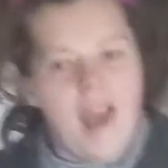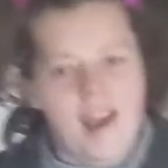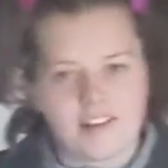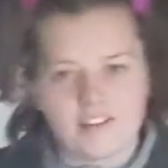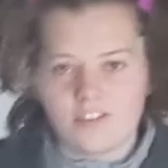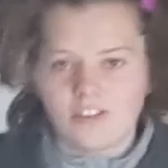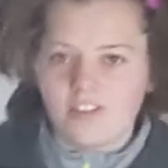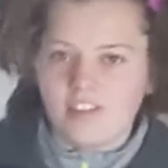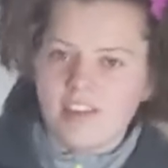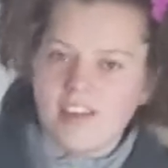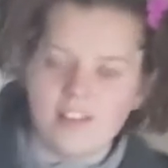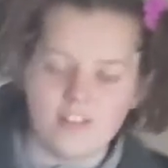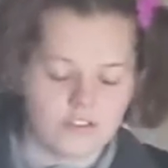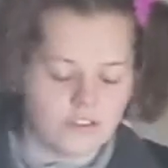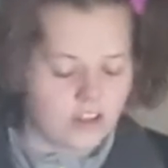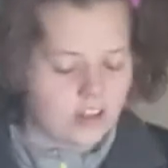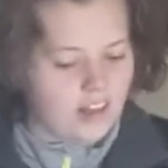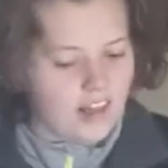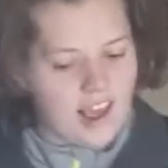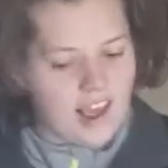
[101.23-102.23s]
back to the
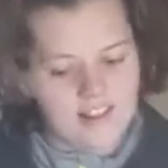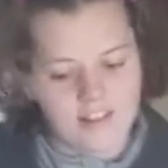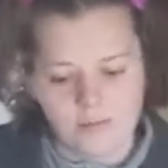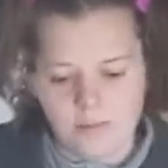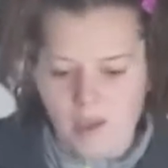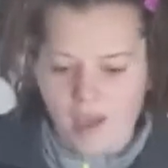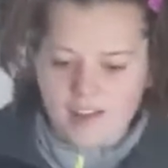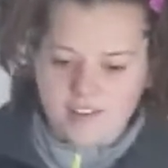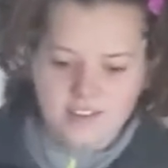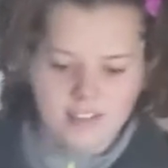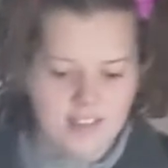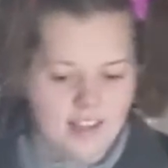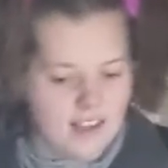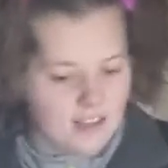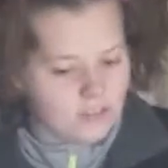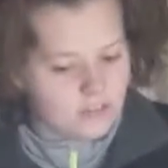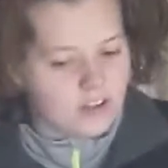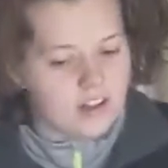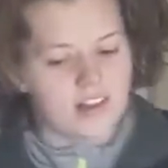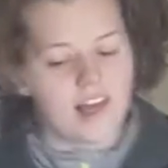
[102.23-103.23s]
Israelites, back to
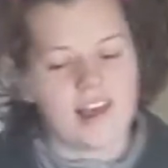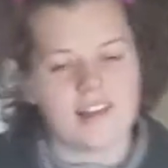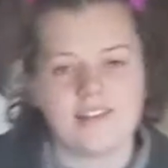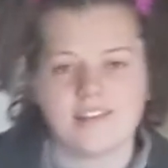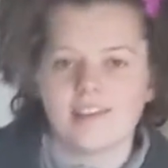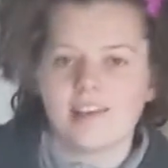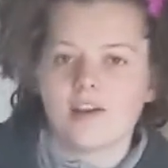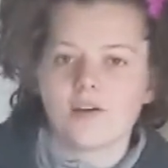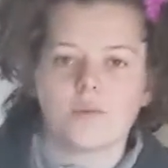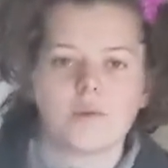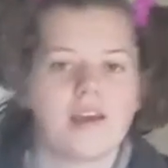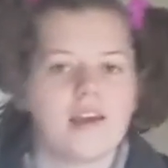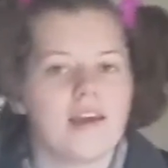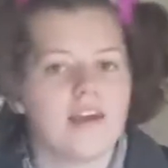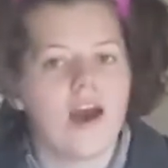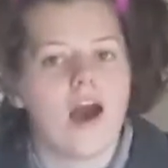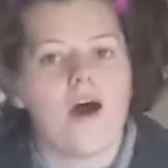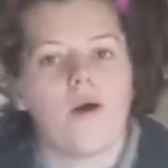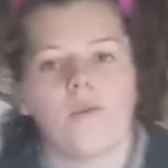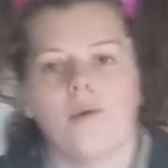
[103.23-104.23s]
the Israelites. Here we
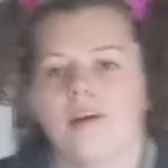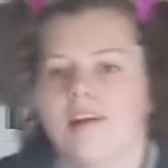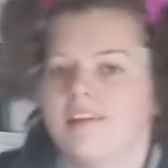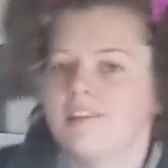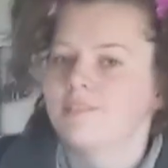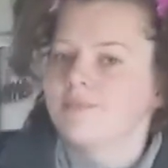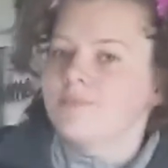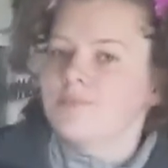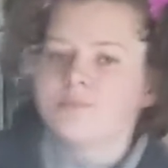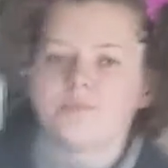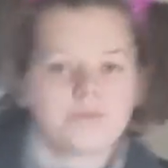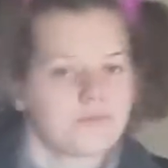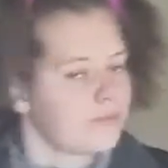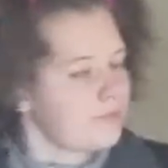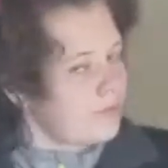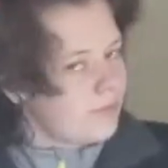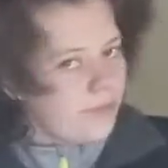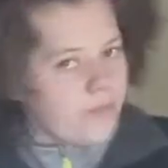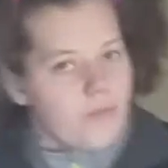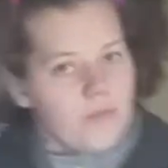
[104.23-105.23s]
go.
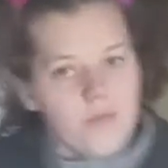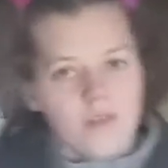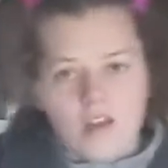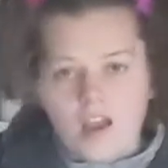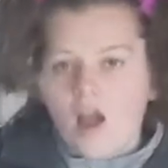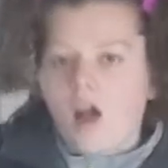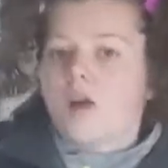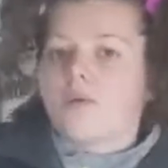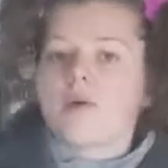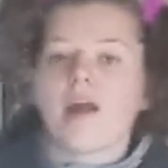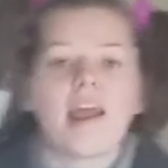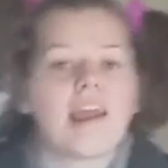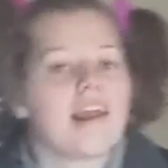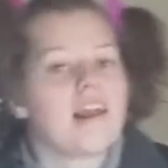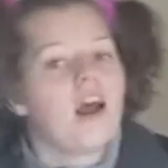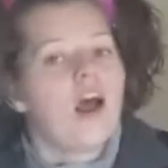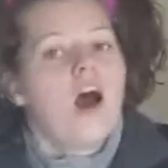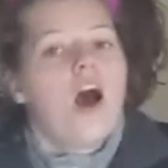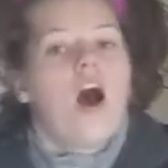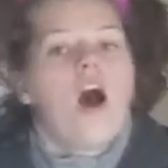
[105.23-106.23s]
All
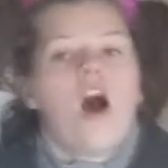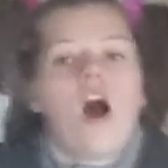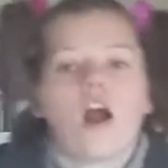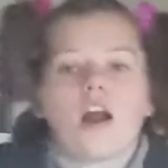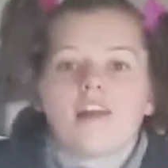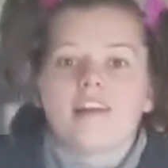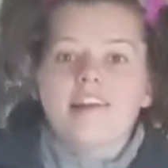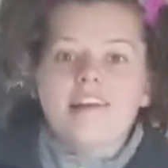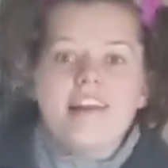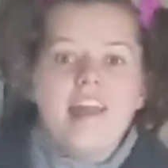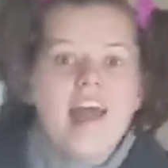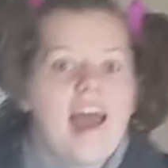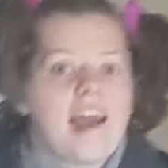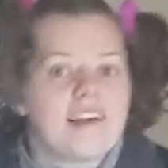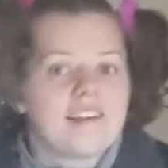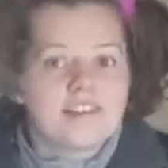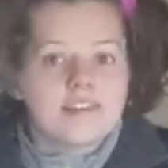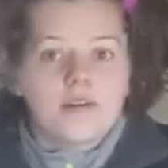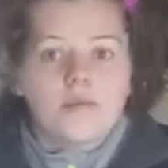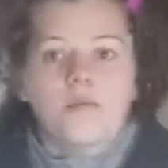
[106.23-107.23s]
right, our
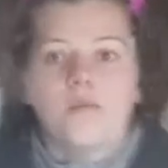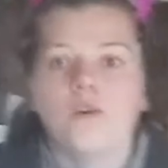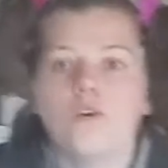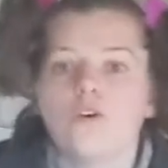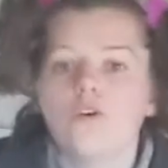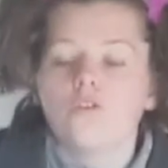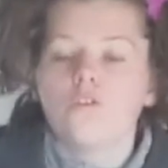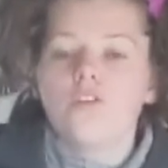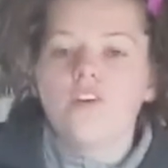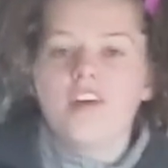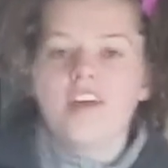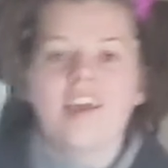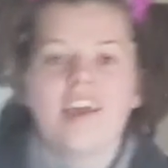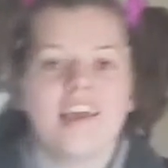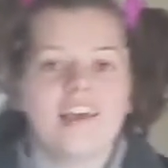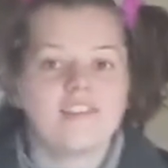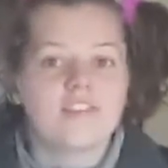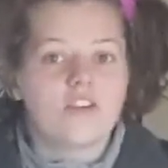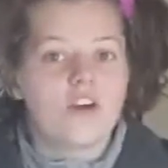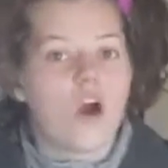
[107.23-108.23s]
next move
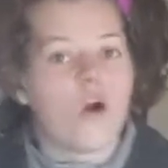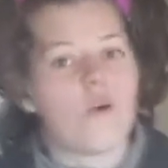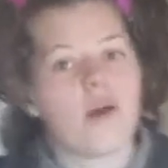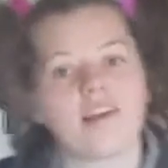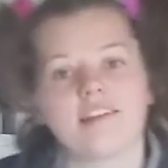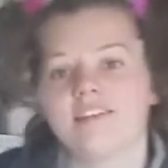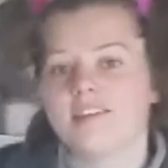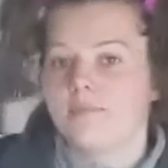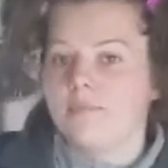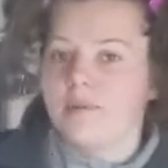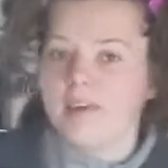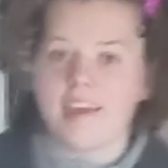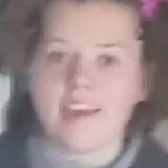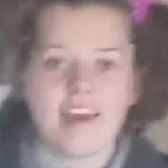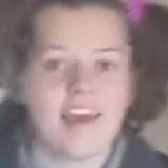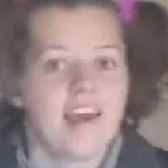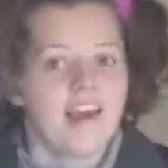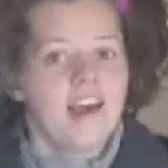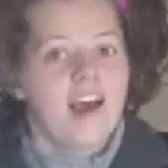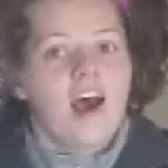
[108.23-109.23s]
is going to
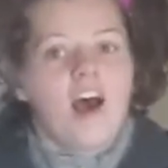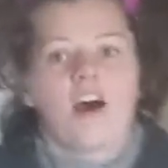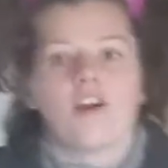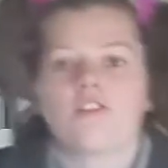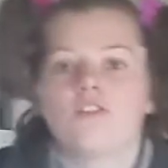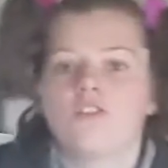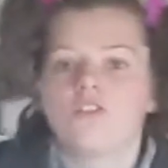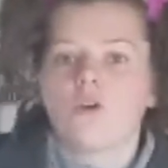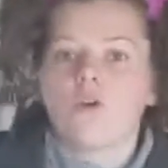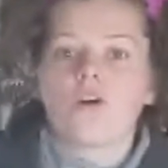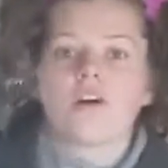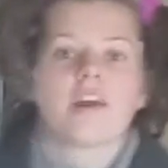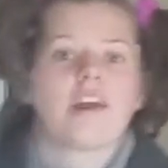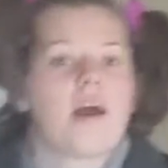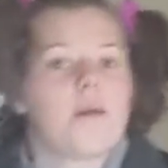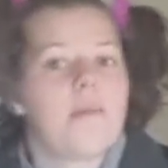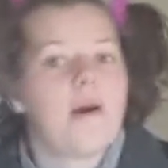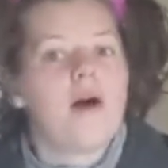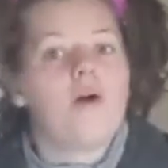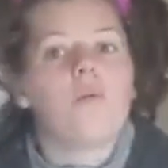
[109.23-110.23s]
be a story
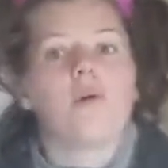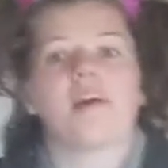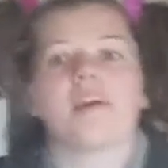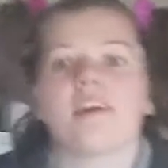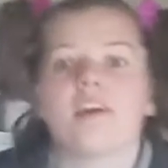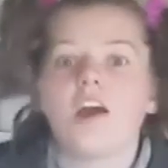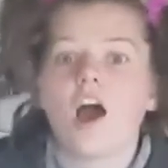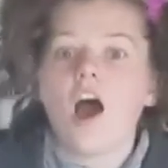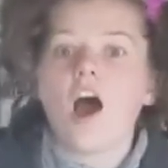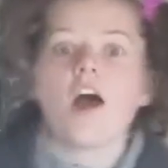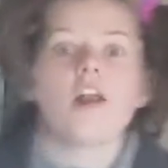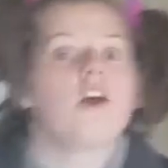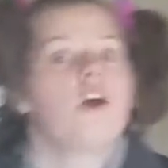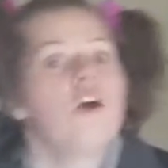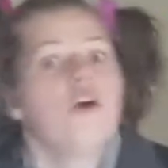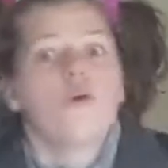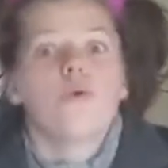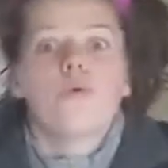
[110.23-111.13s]
about when God